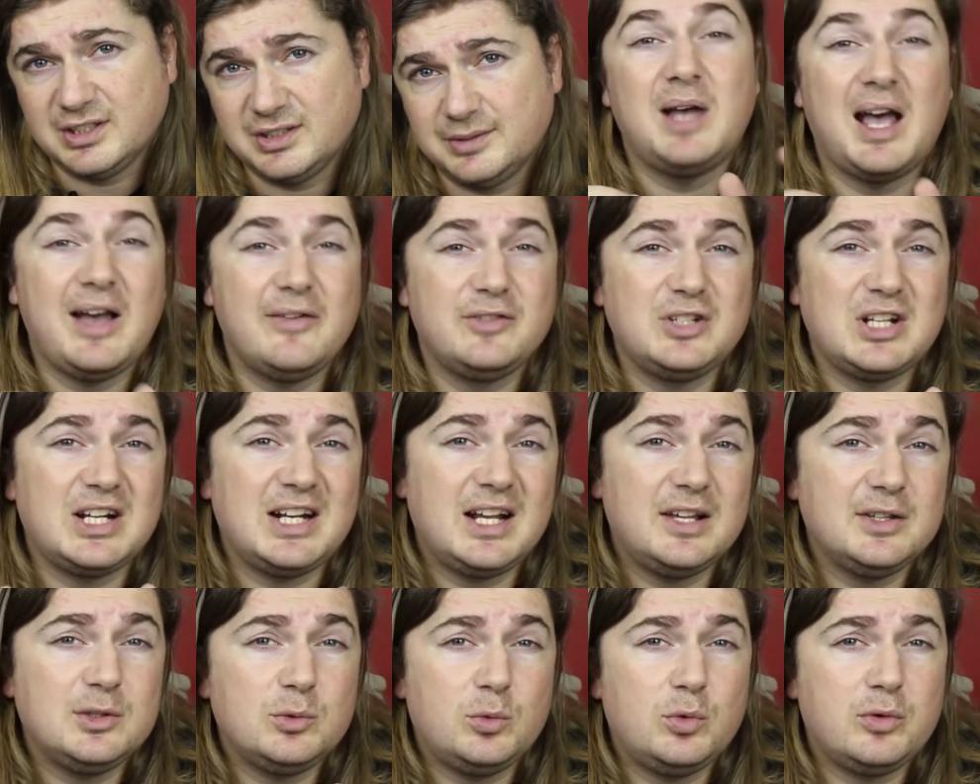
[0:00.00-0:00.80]
but having
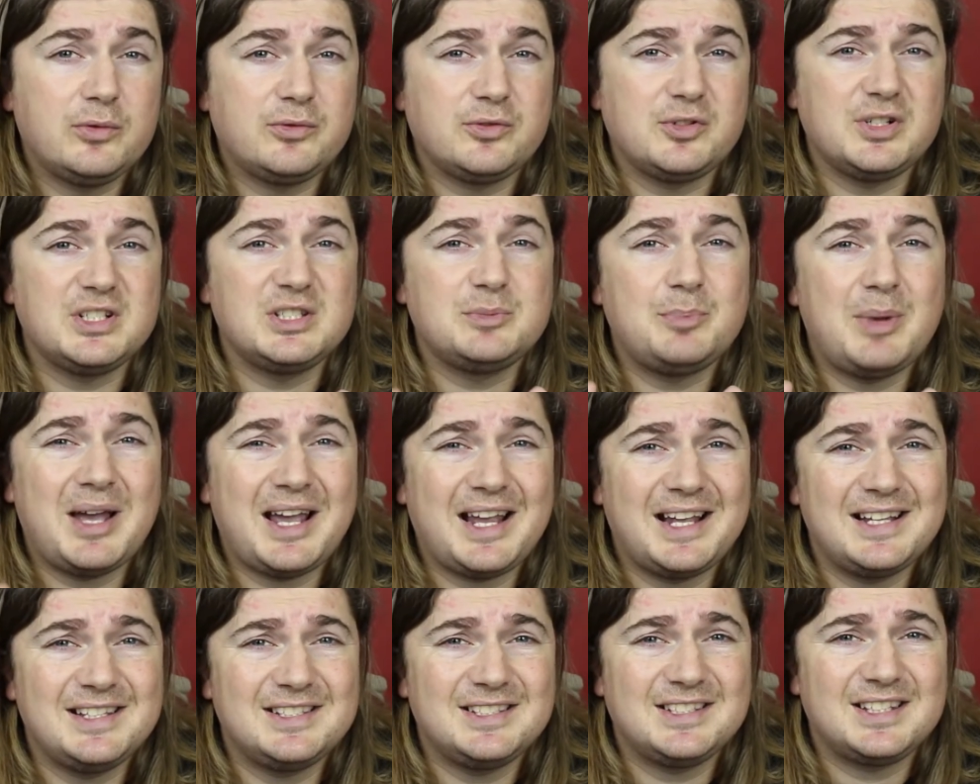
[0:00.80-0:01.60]
allowed the Wolverines
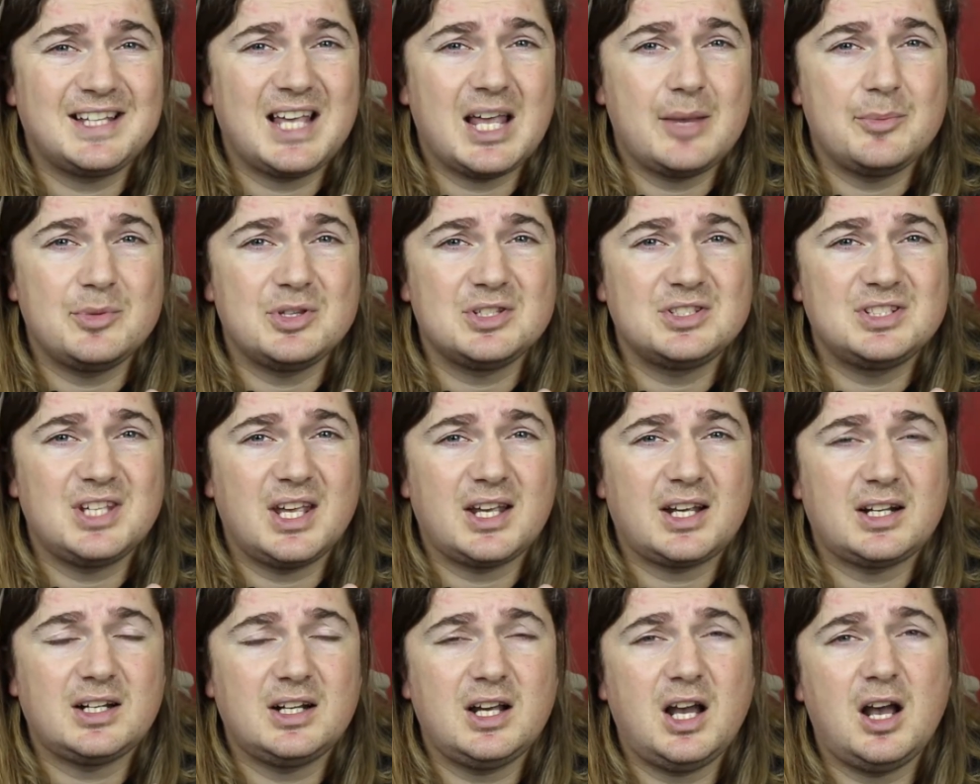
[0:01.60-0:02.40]
back into the game in the
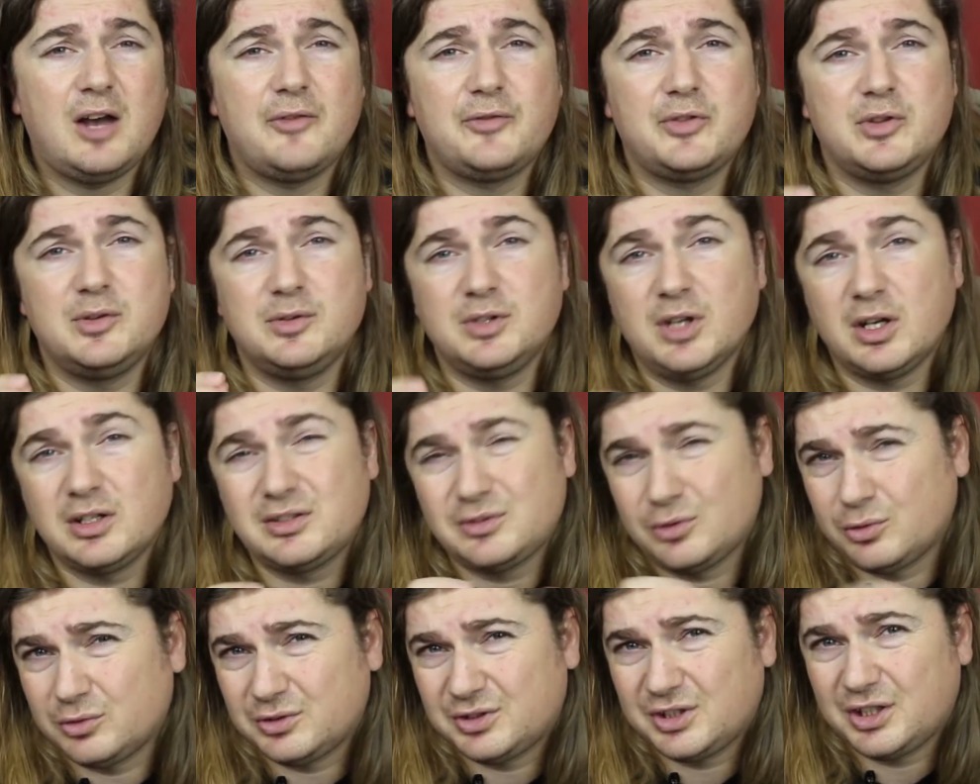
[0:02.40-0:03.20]
second half, the
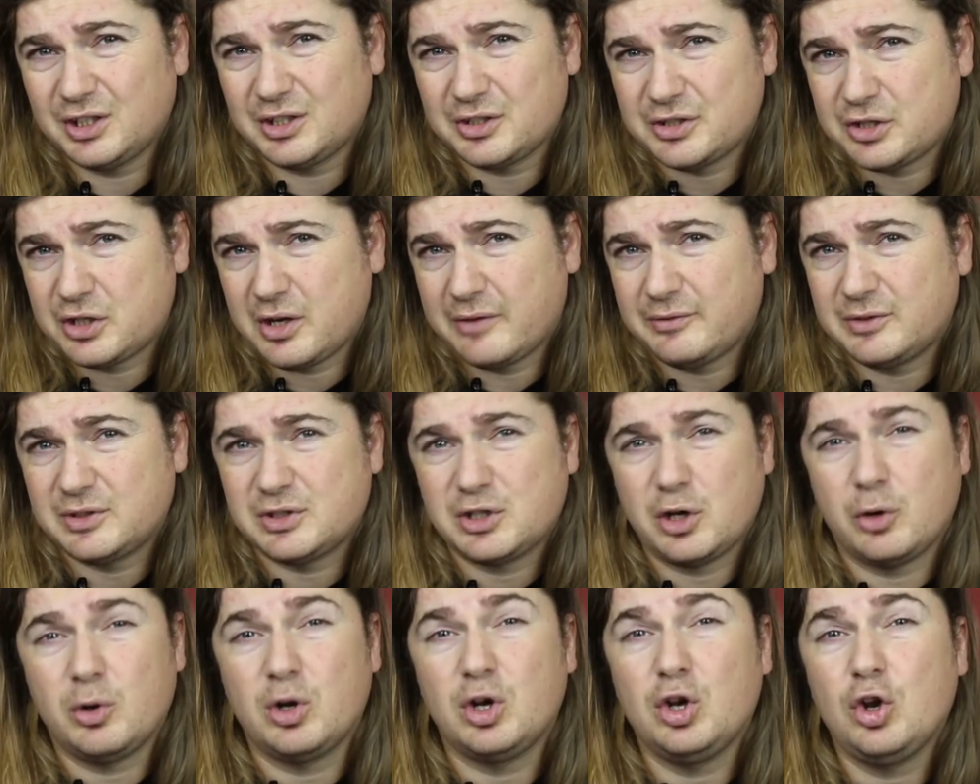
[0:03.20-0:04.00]
Nighthawks are going to have to
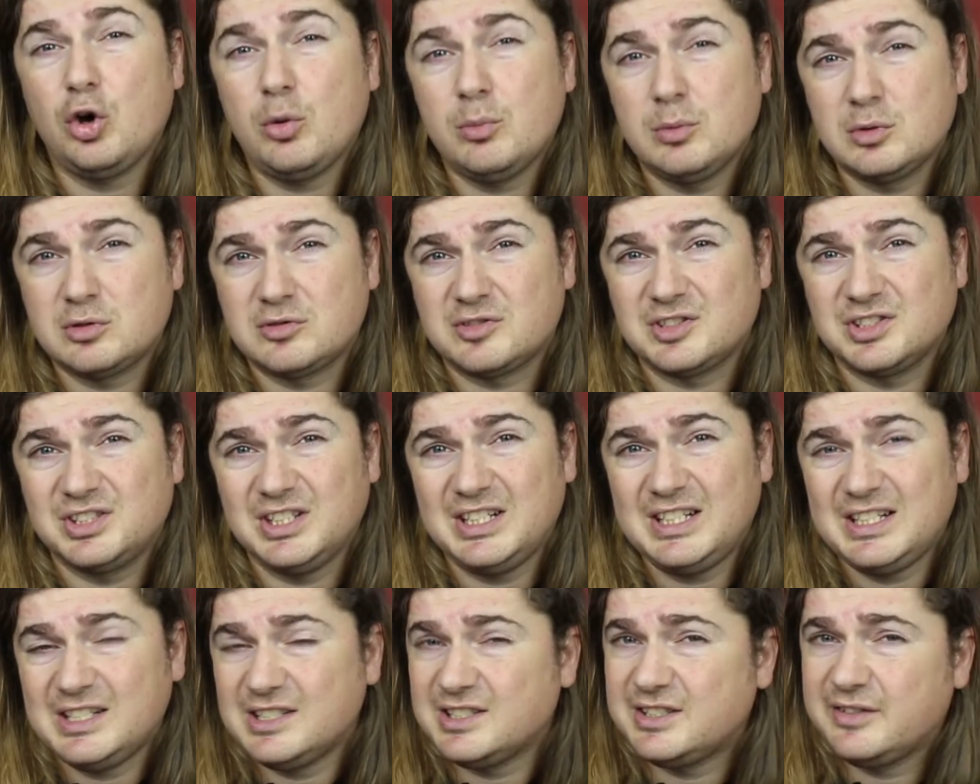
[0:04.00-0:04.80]
show a lot more
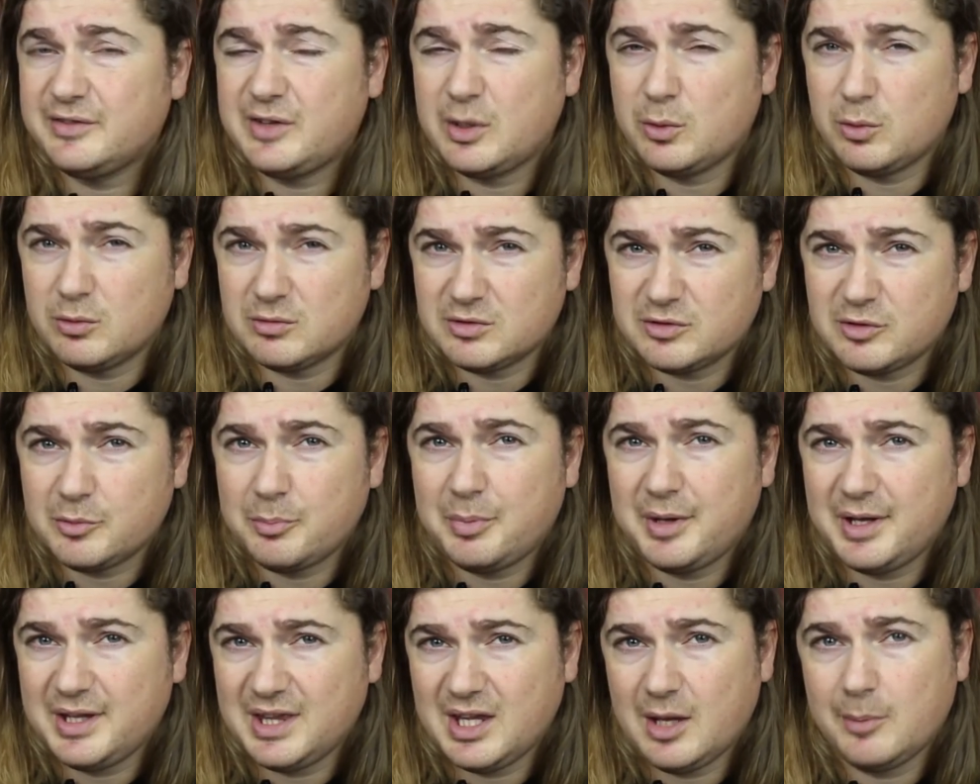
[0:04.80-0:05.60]
resilience if they want to
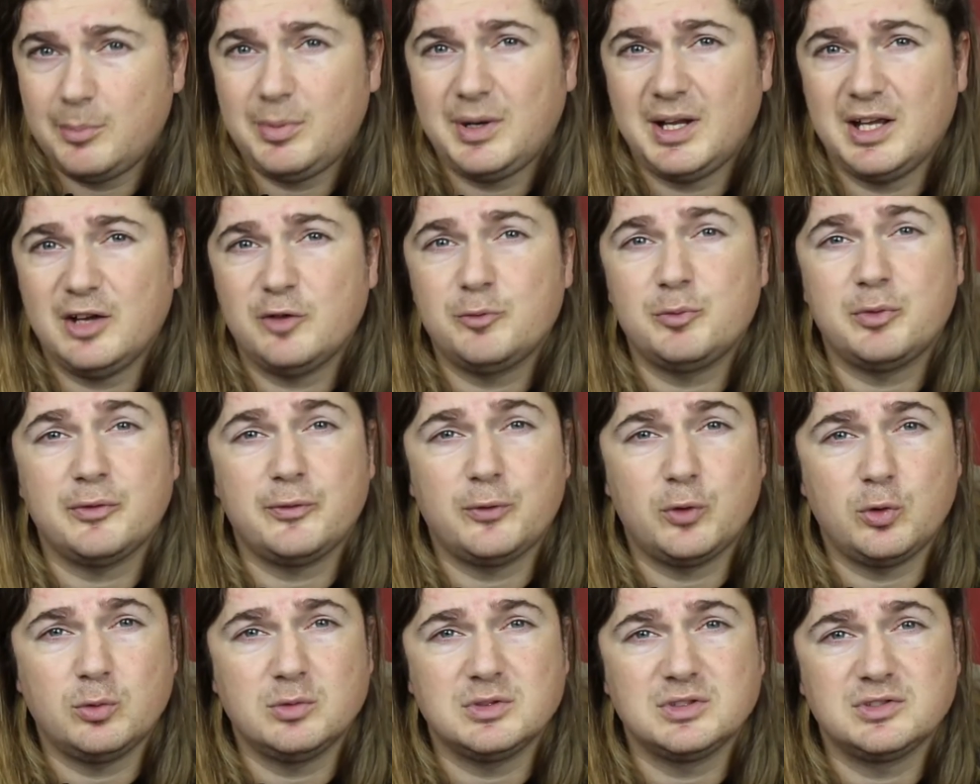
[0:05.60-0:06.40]
repeat their playoff
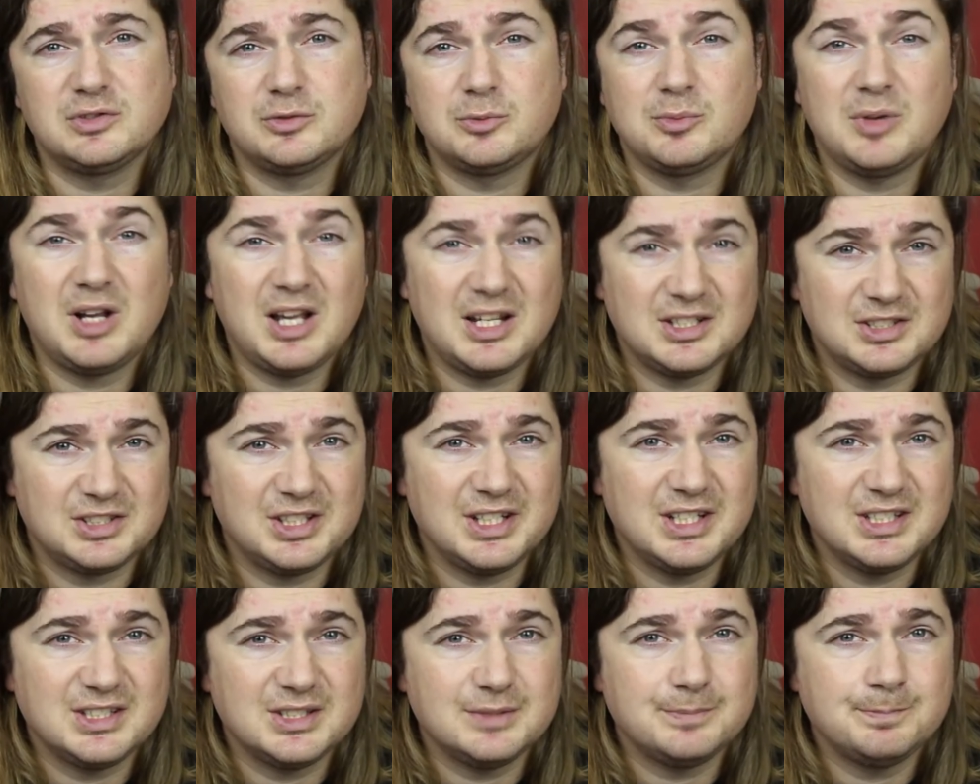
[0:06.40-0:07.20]
performance from last
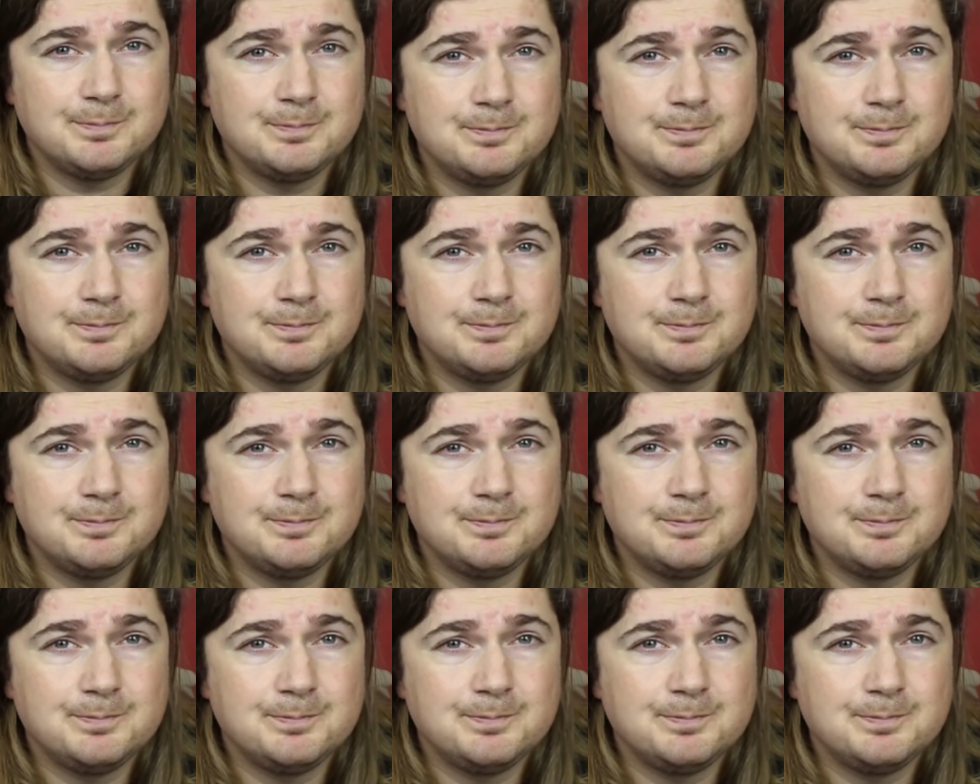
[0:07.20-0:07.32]
season.